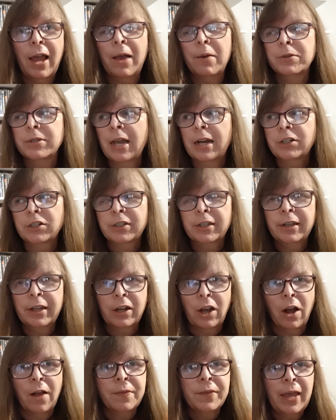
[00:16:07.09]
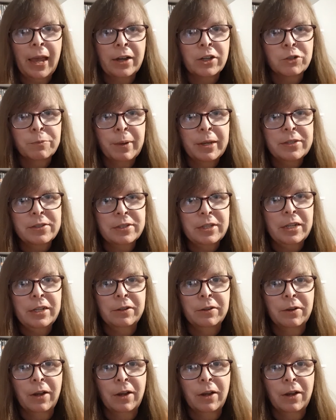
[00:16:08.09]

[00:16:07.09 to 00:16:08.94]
I was actually like on the edge of my seat